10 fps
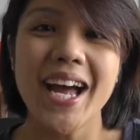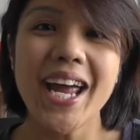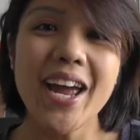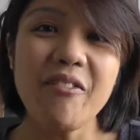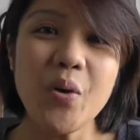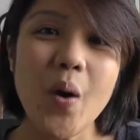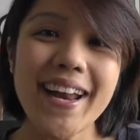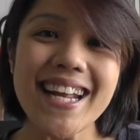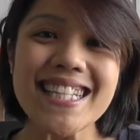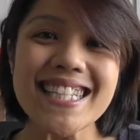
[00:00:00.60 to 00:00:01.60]
Hey
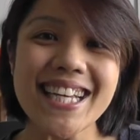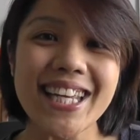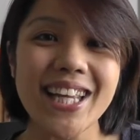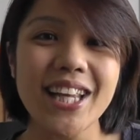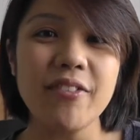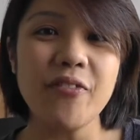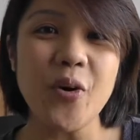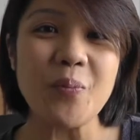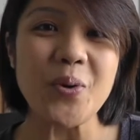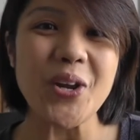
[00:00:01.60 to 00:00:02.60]
everyone, it's Akila
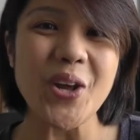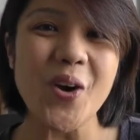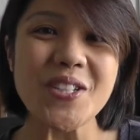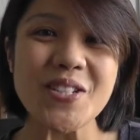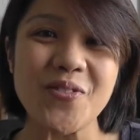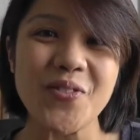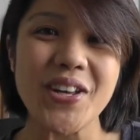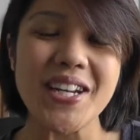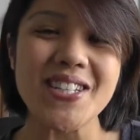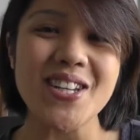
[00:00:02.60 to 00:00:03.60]
from
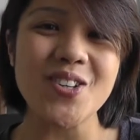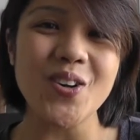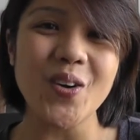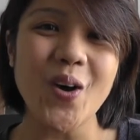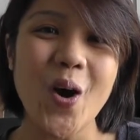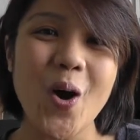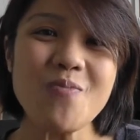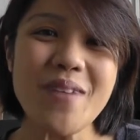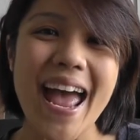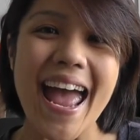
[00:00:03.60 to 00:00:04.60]

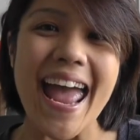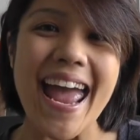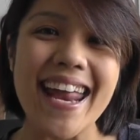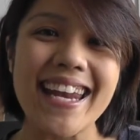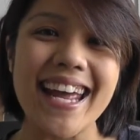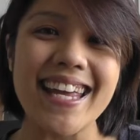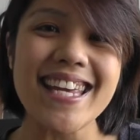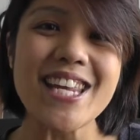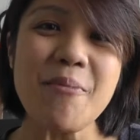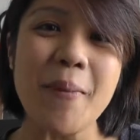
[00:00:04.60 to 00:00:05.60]
prettyawesamefitness.com, and
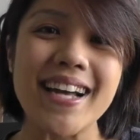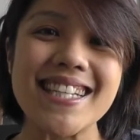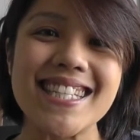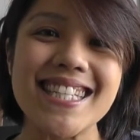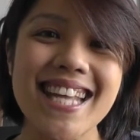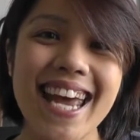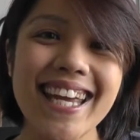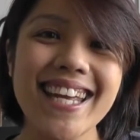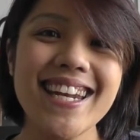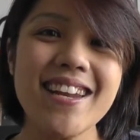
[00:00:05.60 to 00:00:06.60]
in my
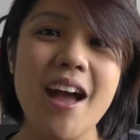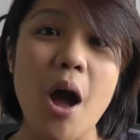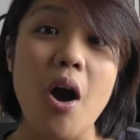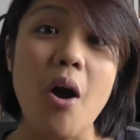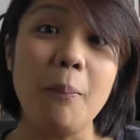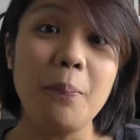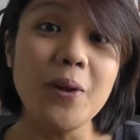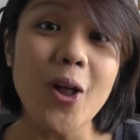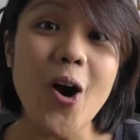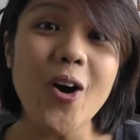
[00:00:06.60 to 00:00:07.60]
second
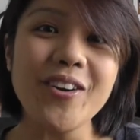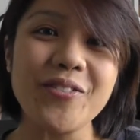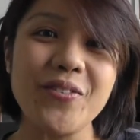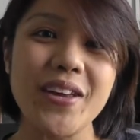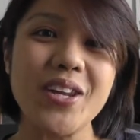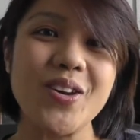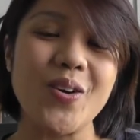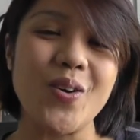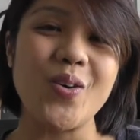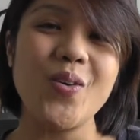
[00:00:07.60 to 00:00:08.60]
blog
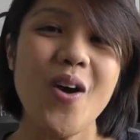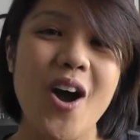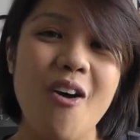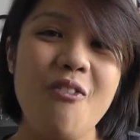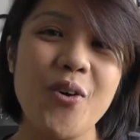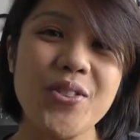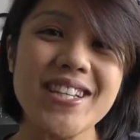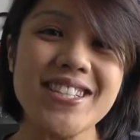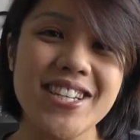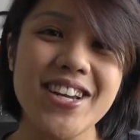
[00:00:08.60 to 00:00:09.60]
video for
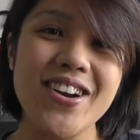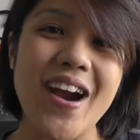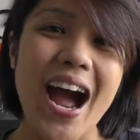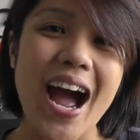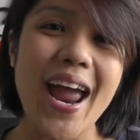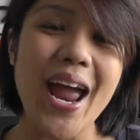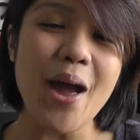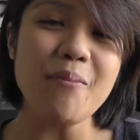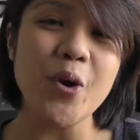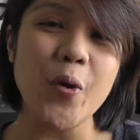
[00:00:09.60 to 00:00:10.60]
this year, I
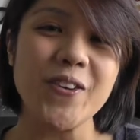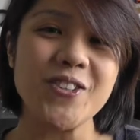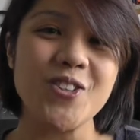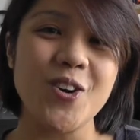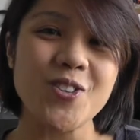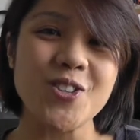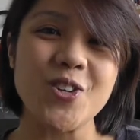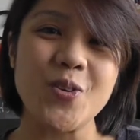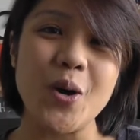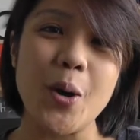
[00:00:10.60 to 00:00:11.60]
am going to talk to
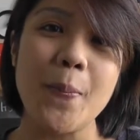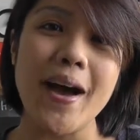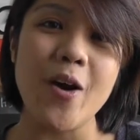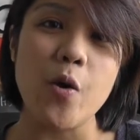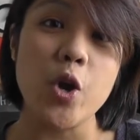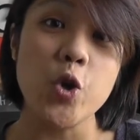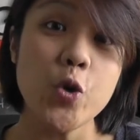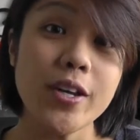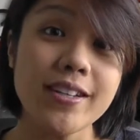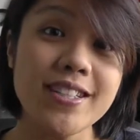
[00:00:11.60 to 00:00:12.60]
you about
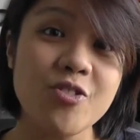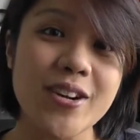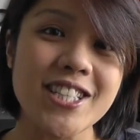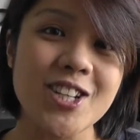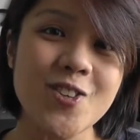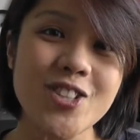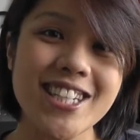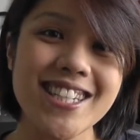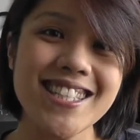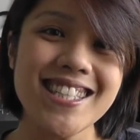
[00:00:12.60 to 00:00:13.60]
New Year's
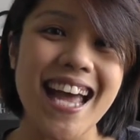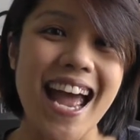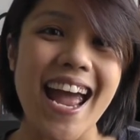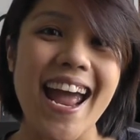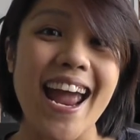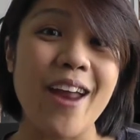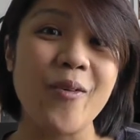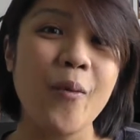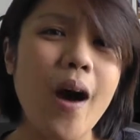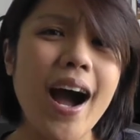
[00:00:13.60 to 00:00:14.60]
resolutions
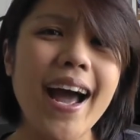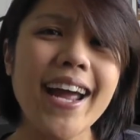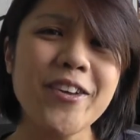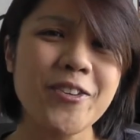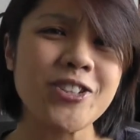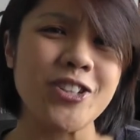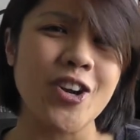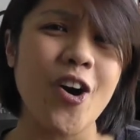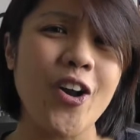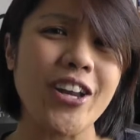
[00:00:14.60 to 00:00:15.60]
and why you should
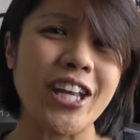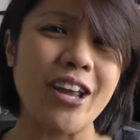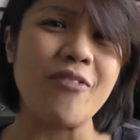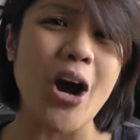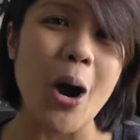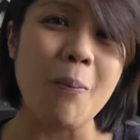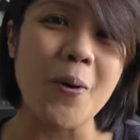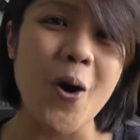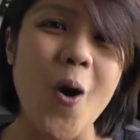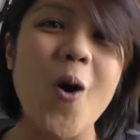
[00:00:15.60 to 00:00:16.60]
not give
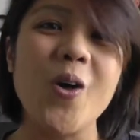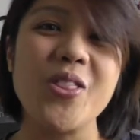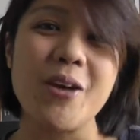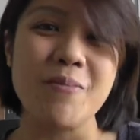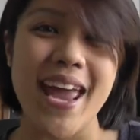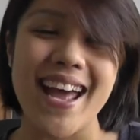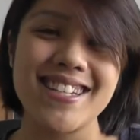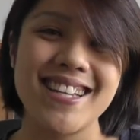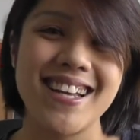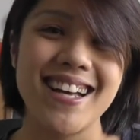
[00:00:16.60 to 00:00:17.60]
up on them
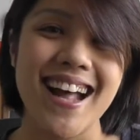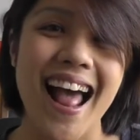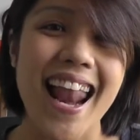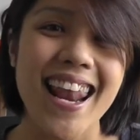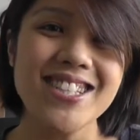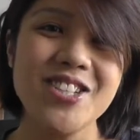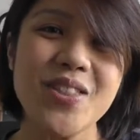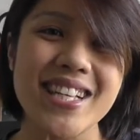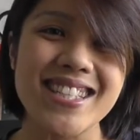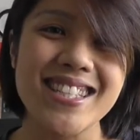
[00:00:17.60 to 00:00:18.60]
yet. Let's do
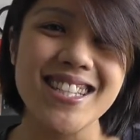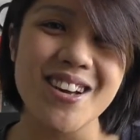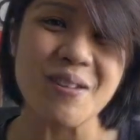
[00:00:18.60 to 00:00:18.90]
this.